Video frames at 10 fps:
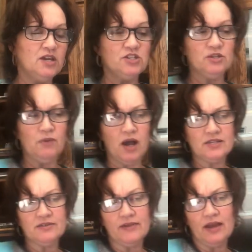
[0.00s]
She
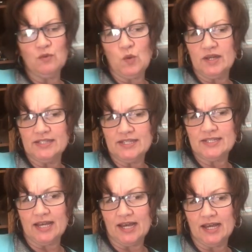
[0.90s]
walks around one
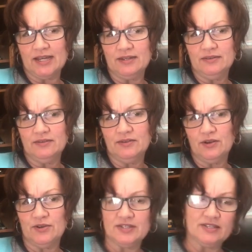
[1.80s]
side.
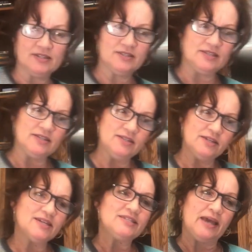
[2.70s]
Her assistant
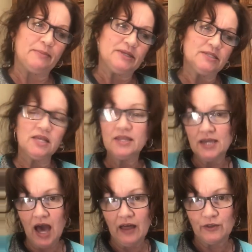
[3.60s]
examines the
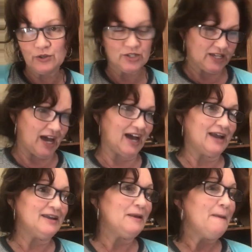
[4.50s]
other
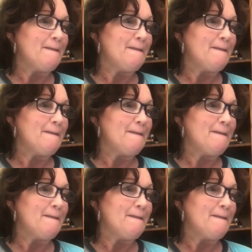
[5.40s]
side.